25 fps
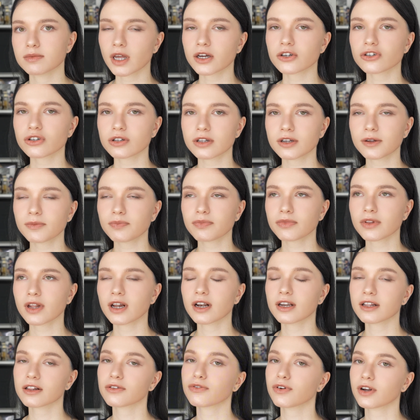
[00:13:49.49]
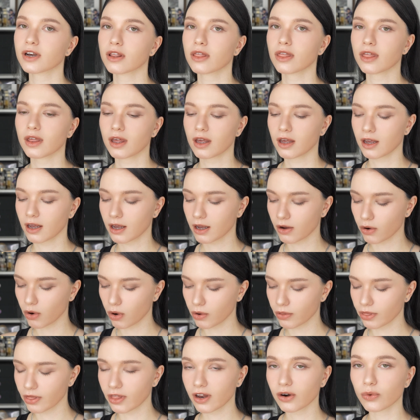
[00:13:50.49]
Actually, a little funny thing,
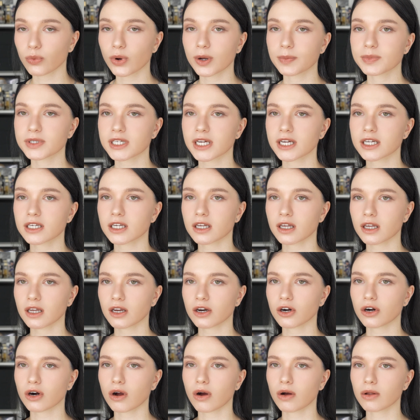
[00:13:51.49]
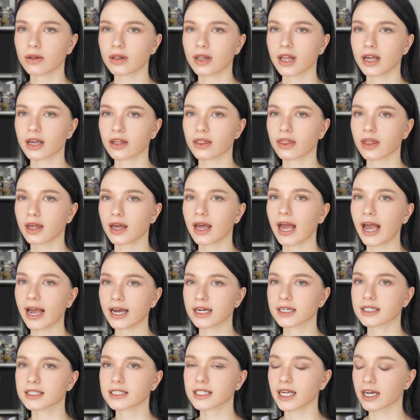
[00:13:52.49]
on their website here on like the
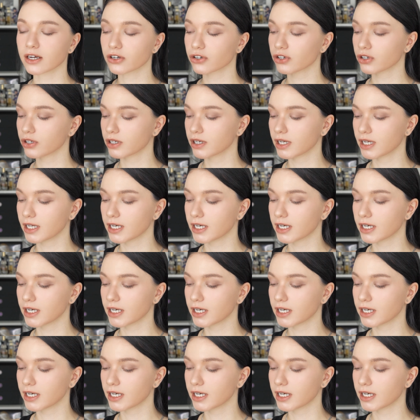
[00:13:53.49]
ad section,